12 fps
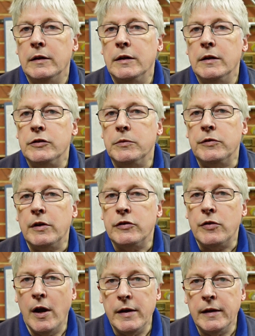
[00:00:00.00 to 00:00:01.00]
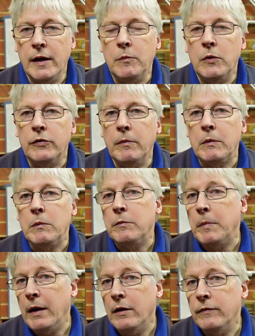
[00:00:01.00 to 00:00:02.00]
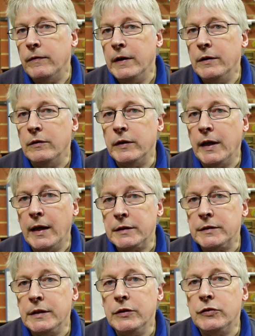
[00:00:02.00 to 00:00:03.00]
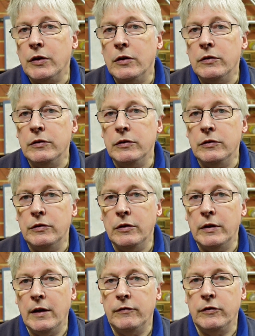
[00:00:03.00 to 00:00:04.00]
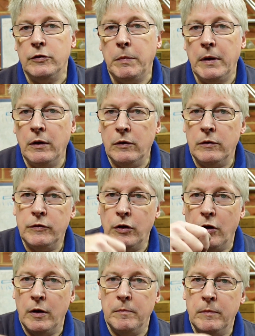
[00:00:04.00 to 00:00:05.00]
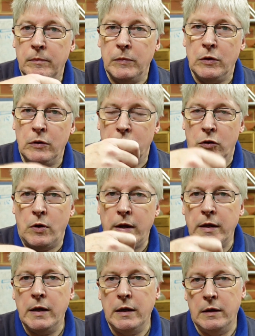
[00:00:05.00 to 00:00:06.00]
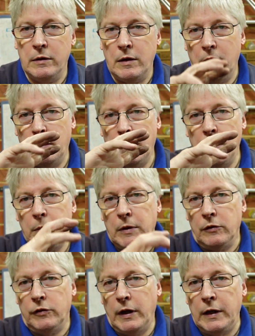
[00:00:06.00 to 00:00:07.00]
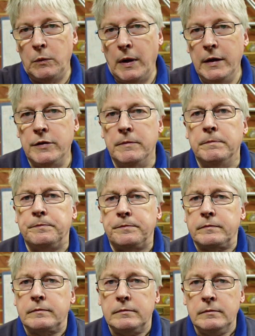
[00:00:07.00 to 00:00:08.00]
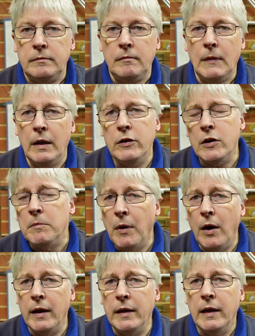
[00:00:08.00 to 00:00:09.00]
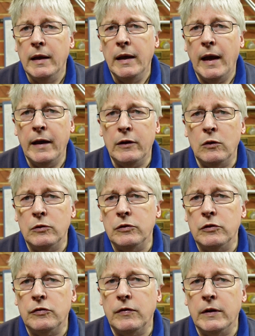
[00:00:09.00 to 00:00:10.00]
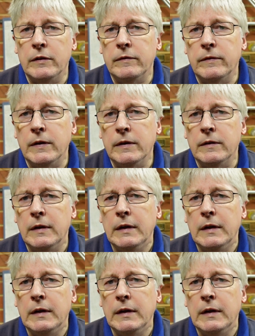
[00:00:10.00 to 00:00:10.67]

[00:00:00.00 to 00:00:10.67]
should we say, trading up with something with power feed on the axis, so that you don't have to spend a lot of time, cranking and keeping a steady rate. You can buy add-ons for